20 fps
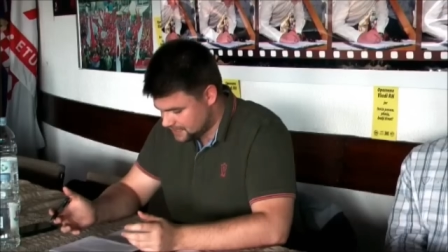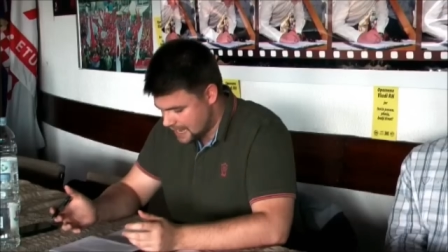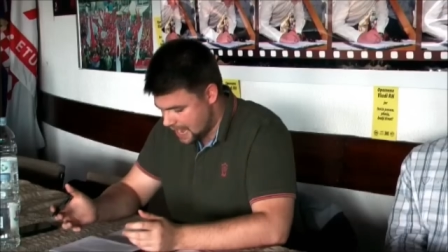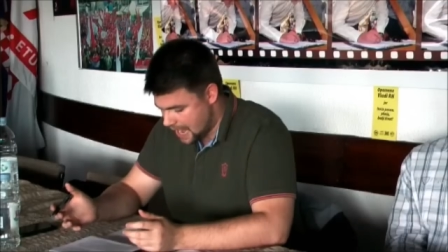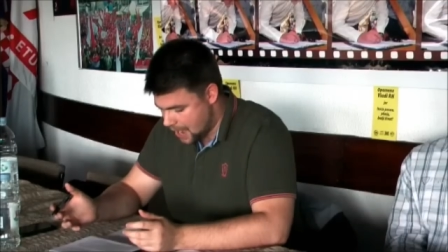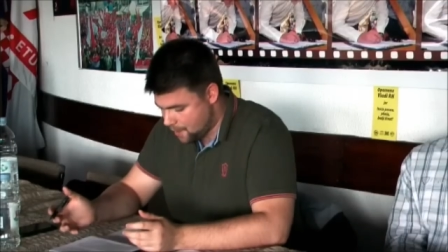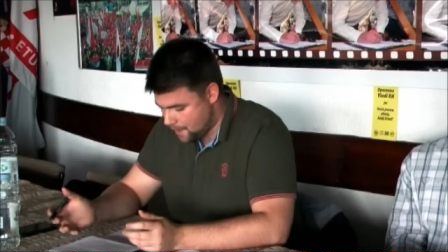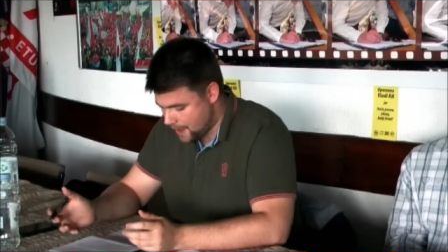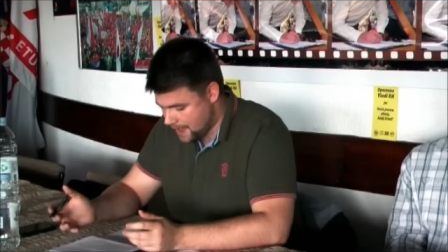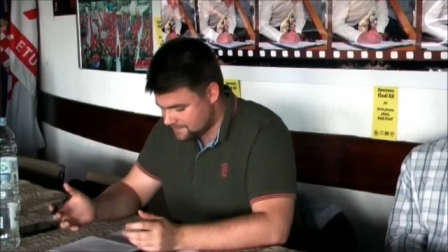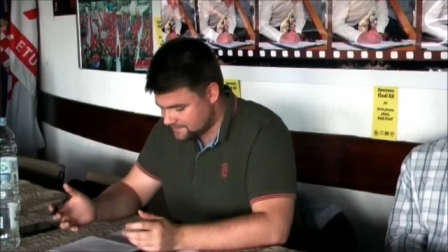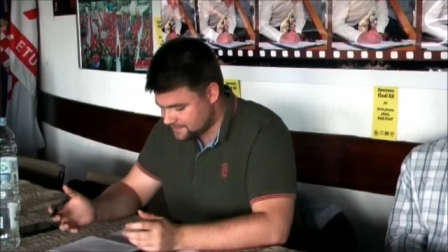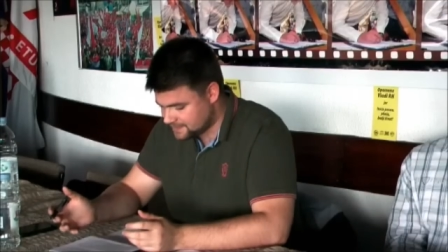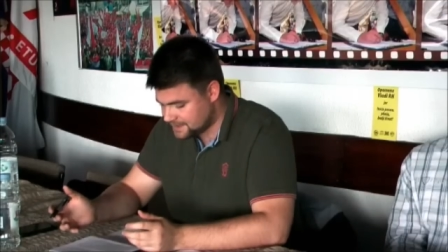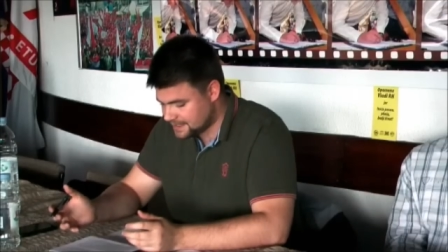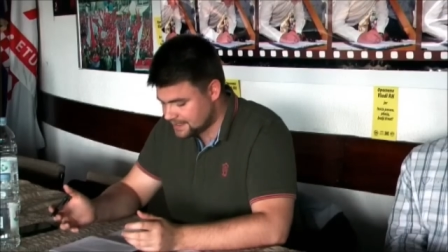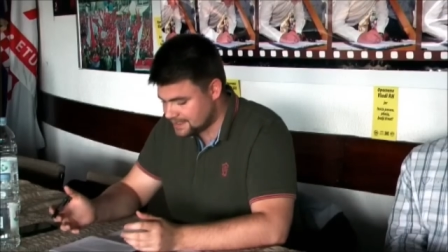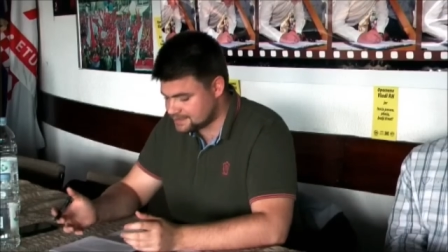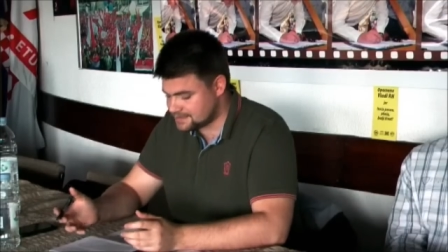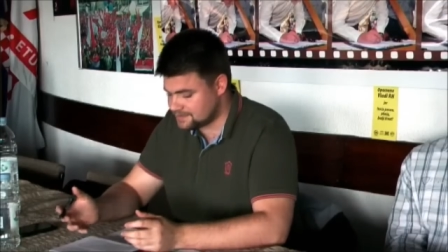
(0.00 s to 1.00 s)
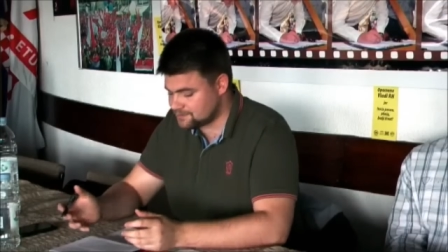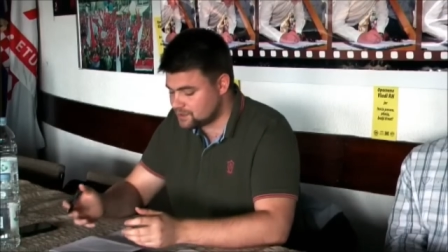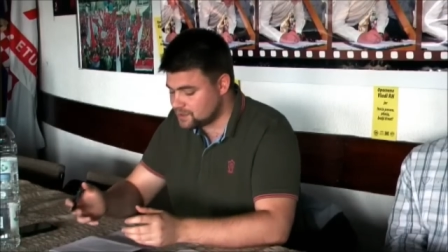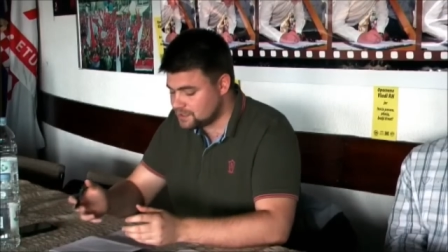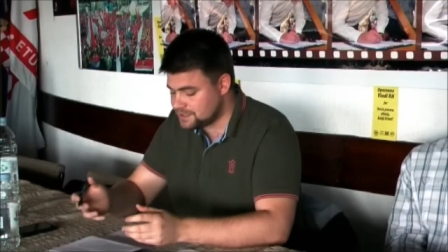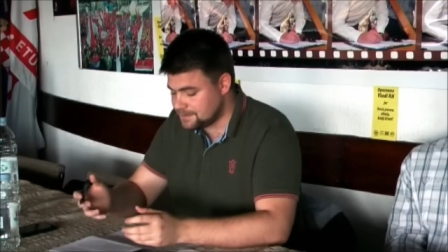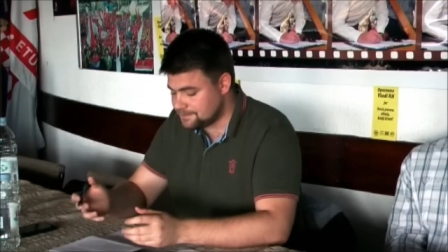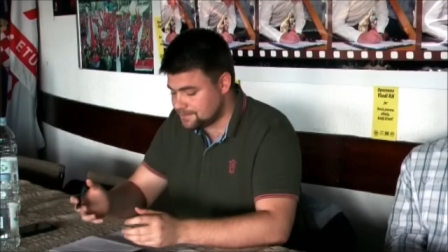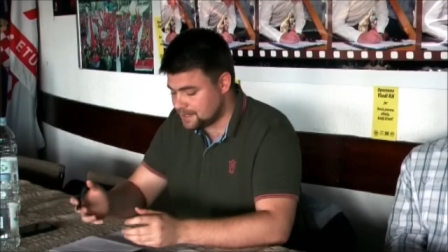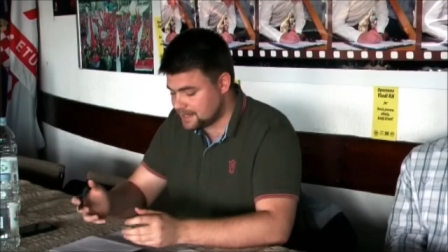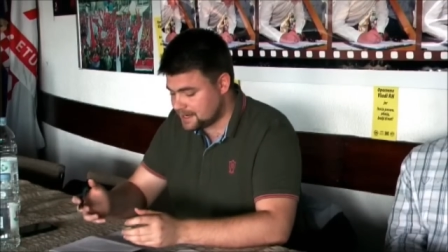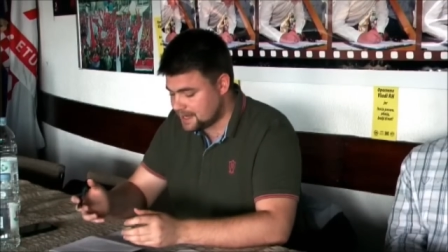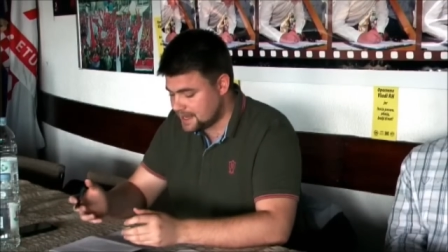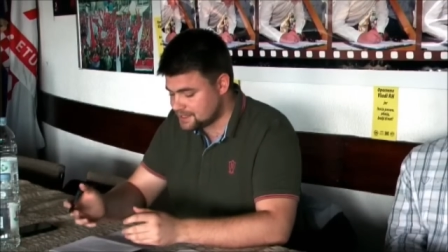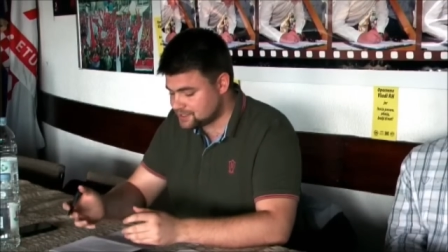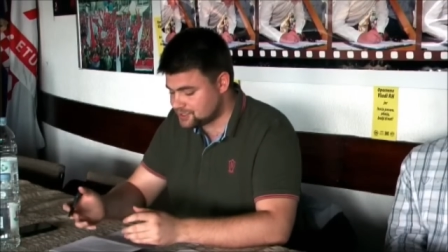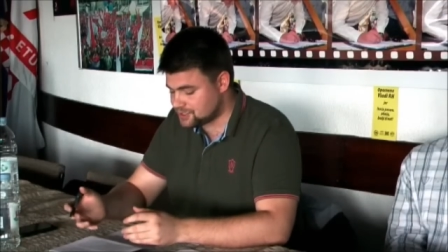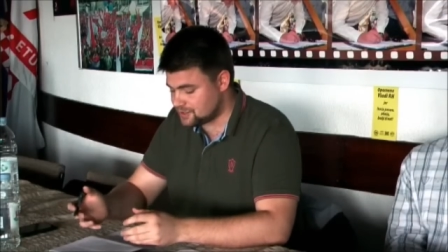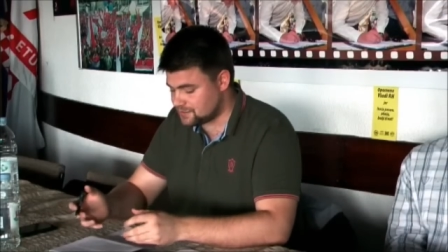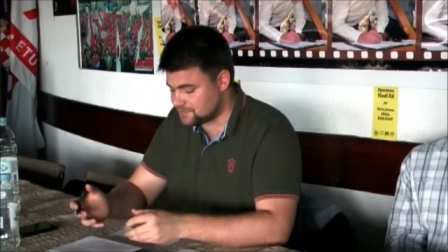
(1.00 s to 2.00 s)
However, as a
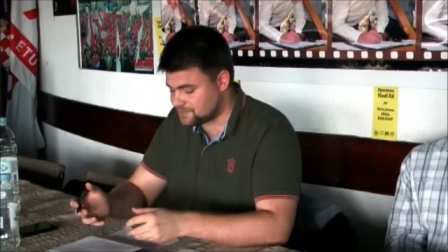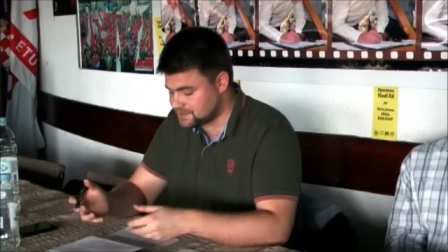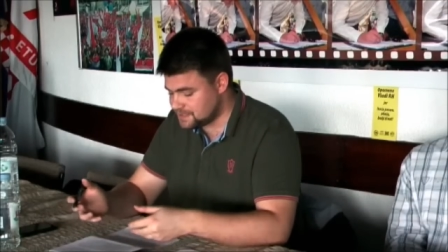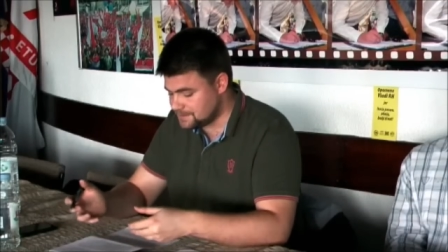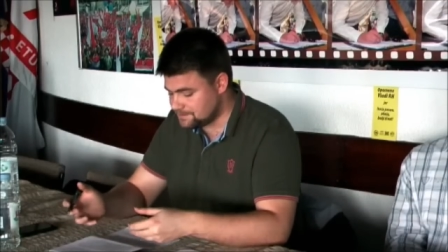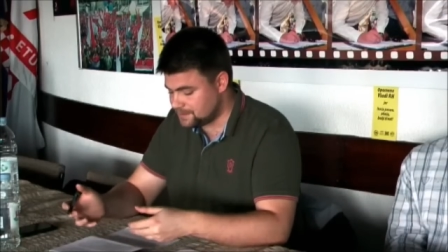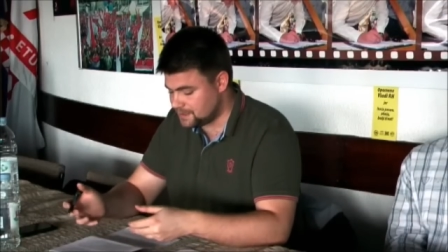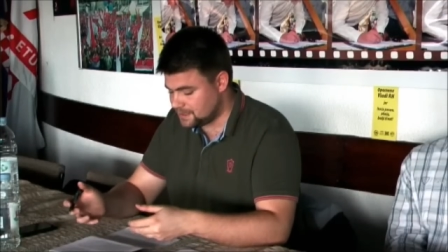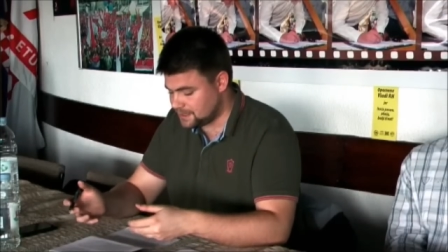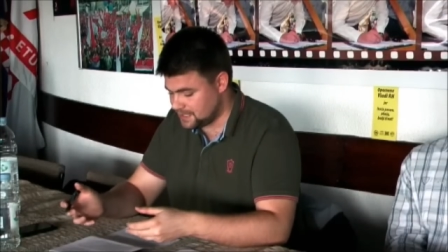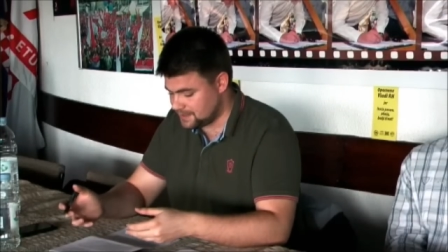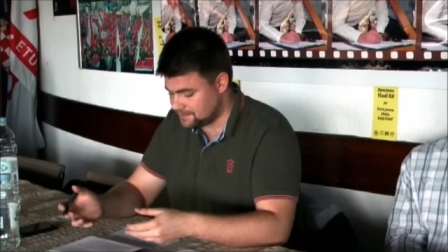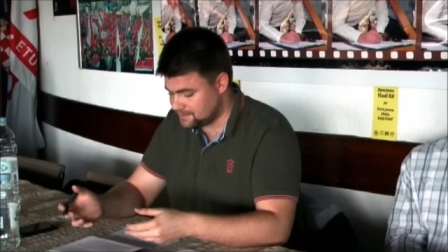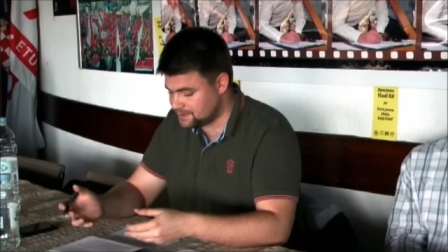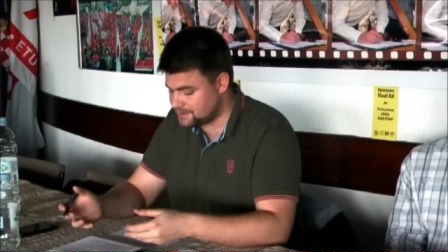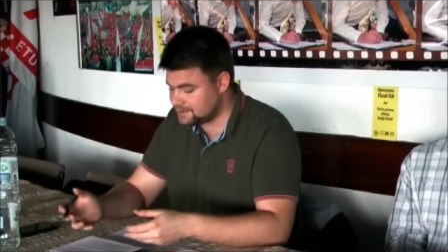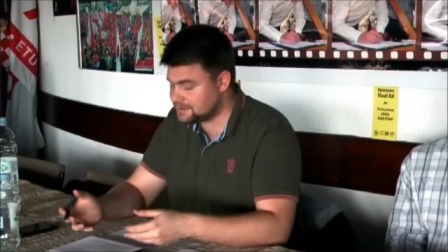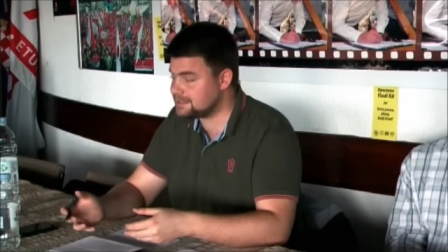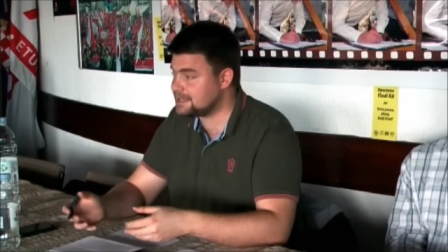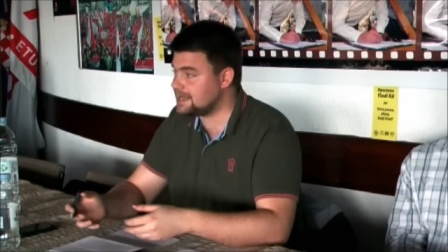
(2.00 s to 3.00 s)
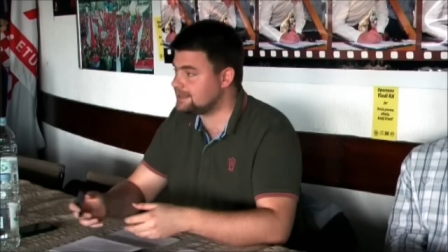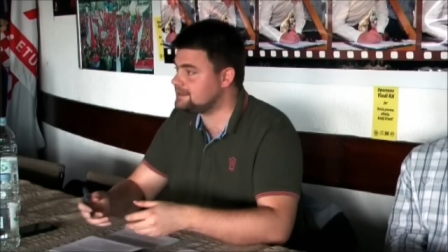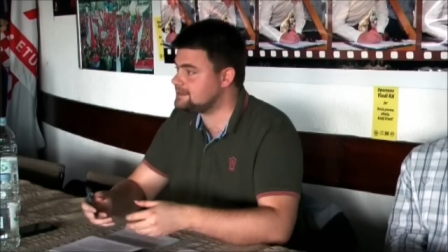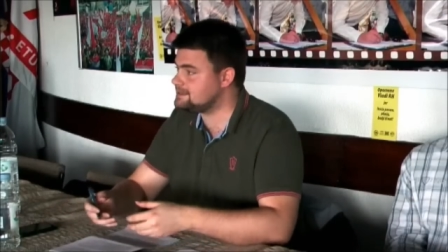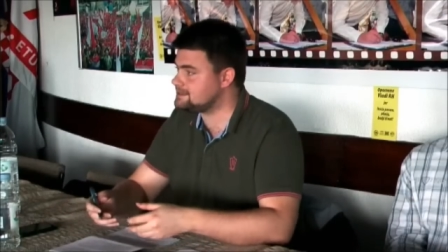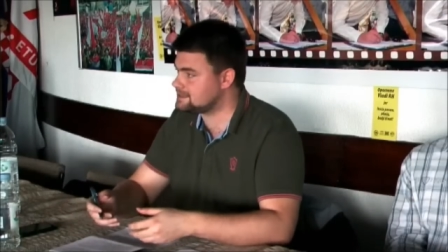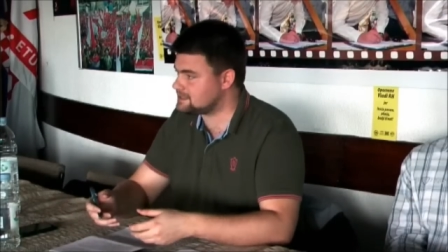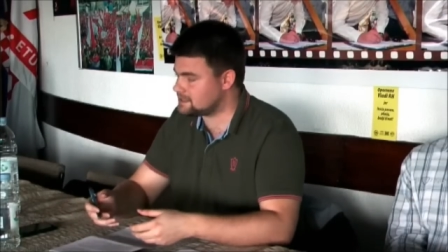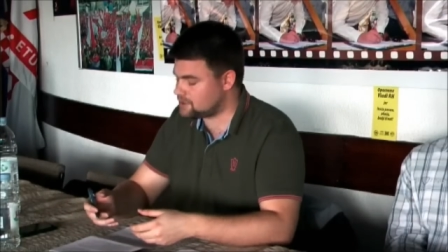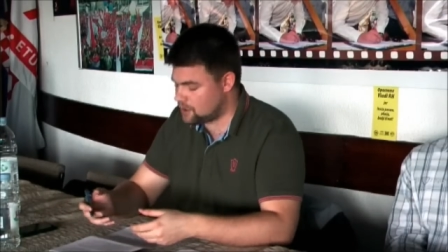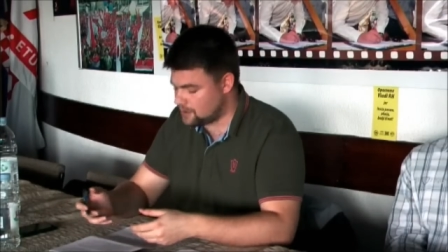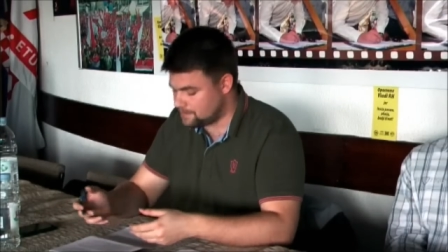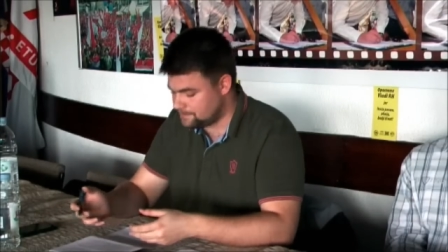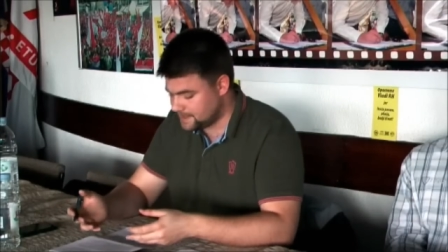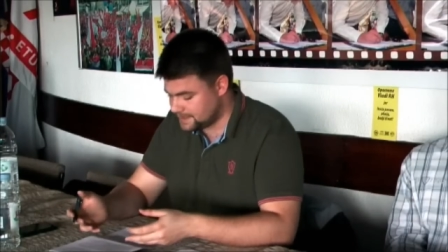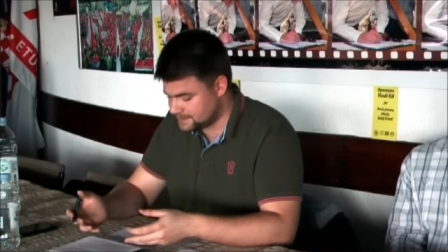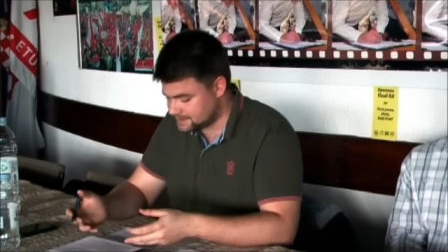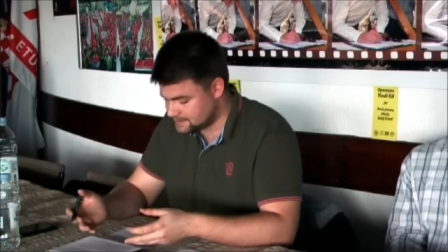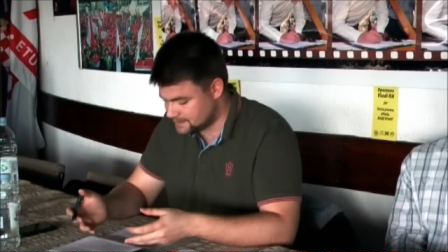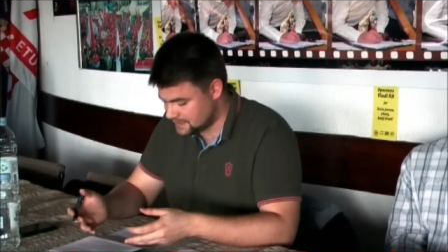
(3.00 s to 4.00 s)
multiplication of simple labor, that is, as
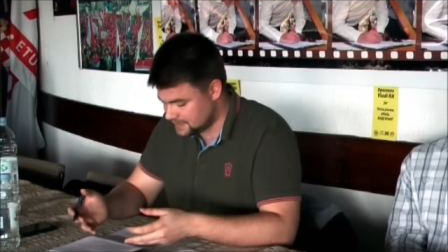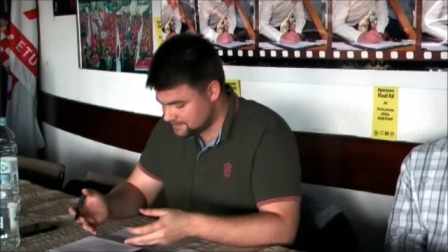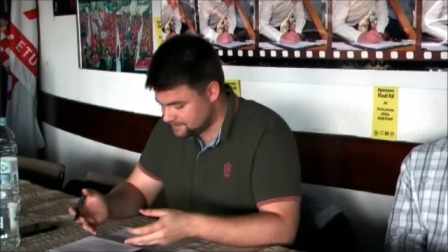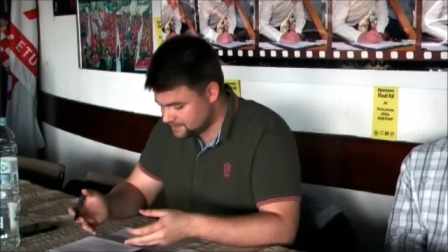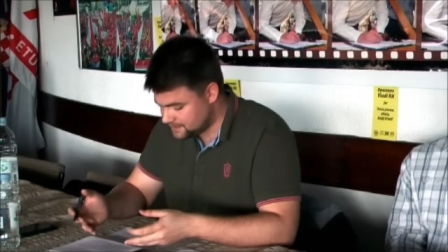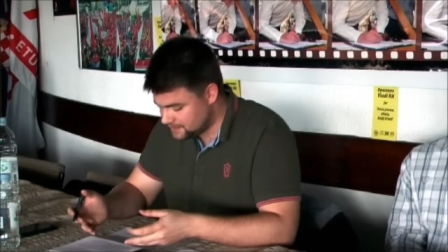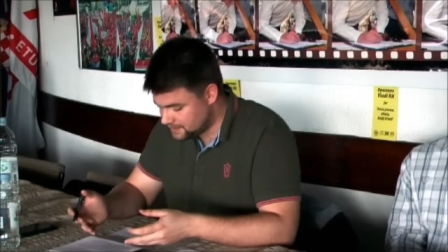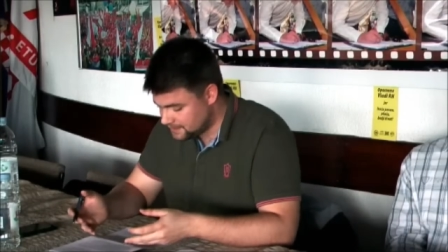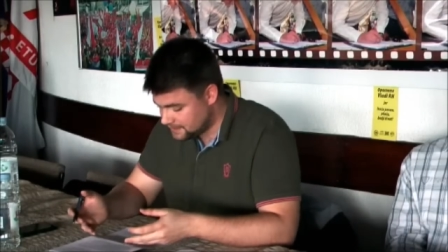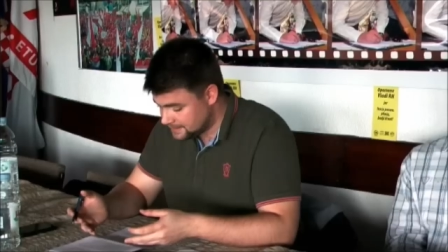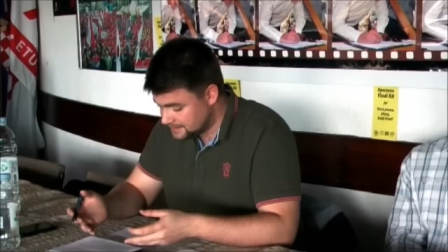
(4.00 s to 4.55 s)
complex labor,